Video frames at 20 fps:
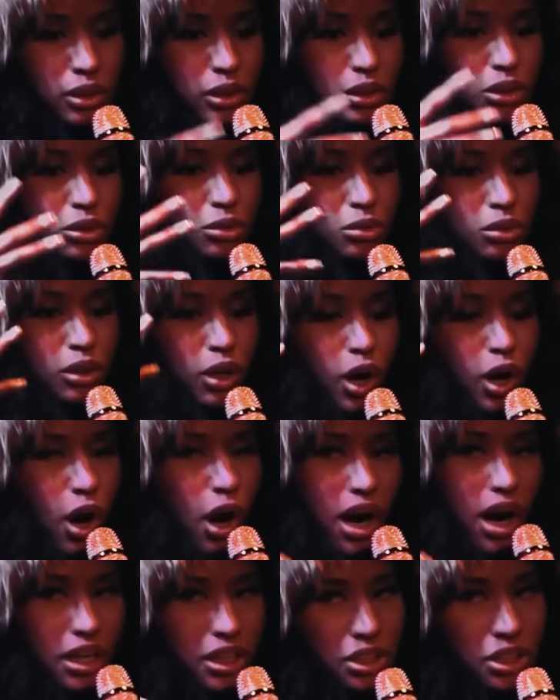even direct
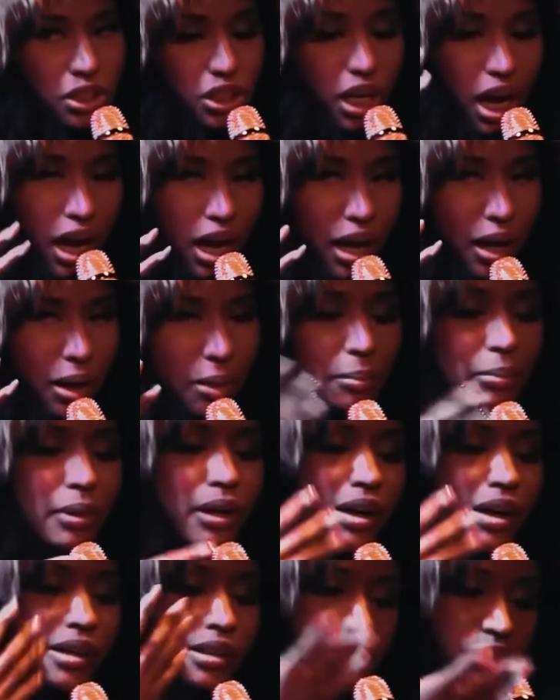callouts in
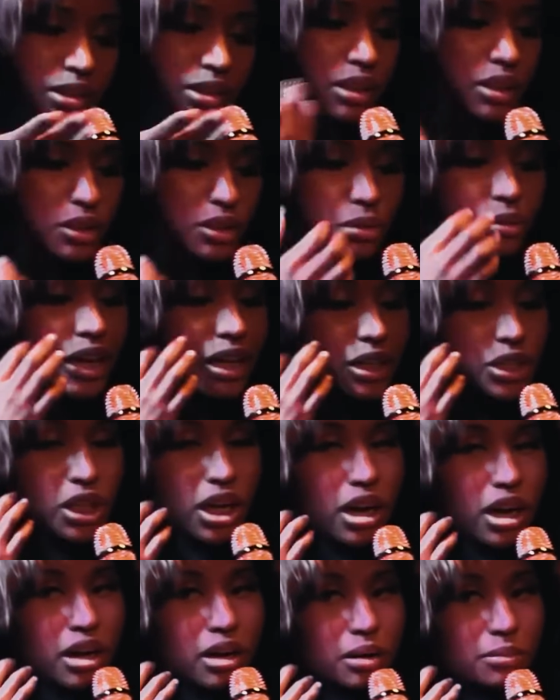interviews. That was a
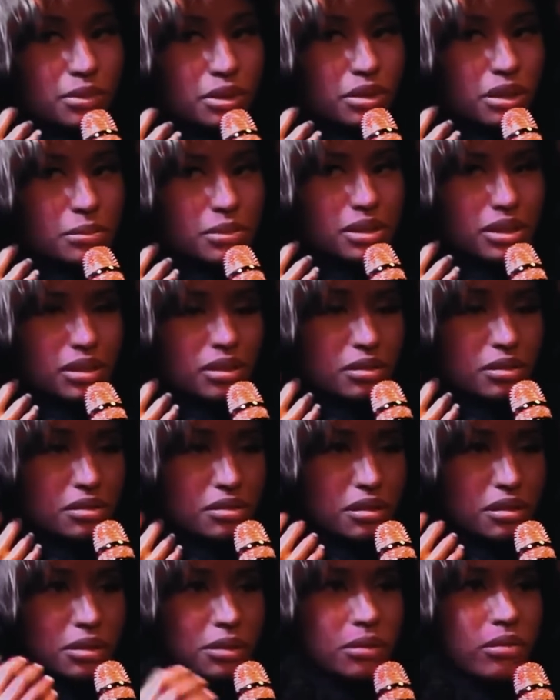true battle of
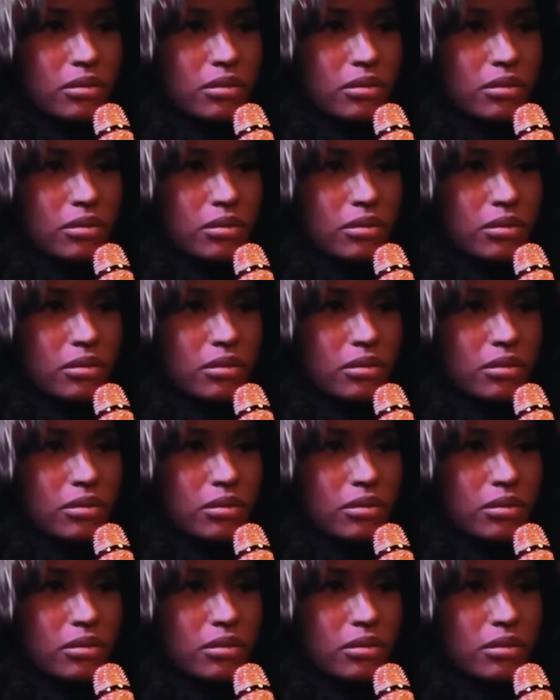titans.